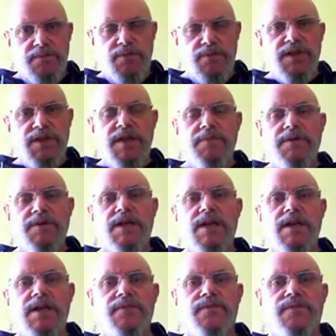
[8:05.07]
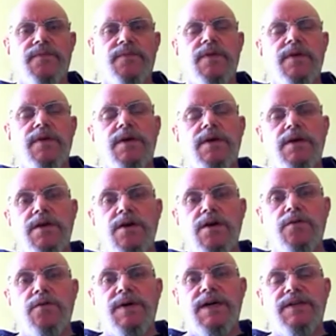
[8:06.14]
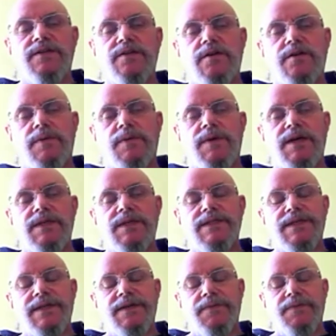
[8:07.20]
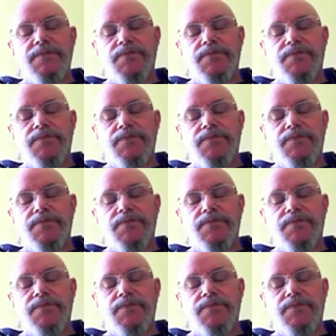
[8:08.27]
we're thinking particularly of gold mines and copper mines, yeah.